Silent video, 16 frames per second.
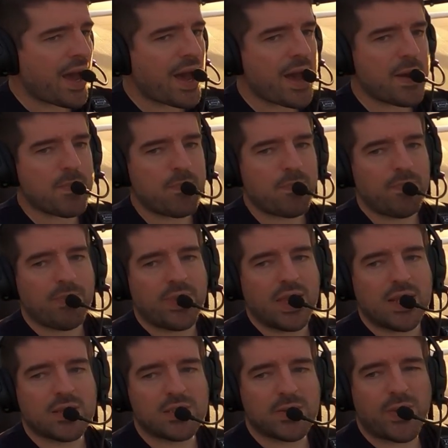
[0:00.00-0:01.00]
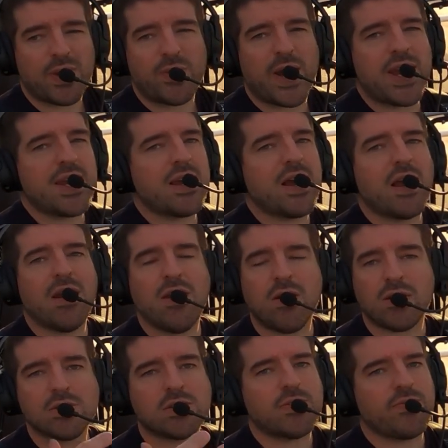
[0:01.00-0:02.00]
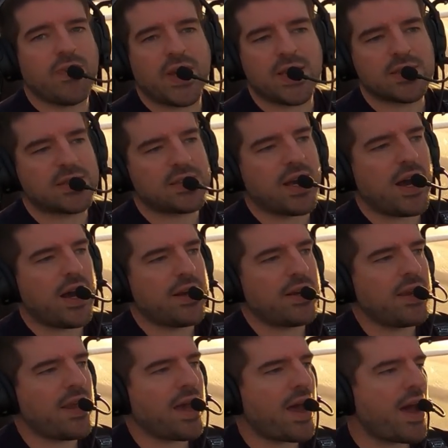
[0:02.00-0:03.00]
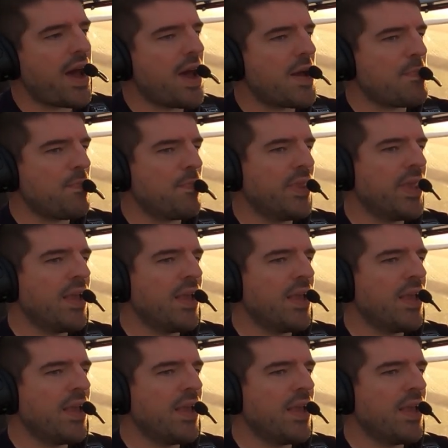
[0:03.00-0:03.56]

Um, so anyway, lots of things done. Um,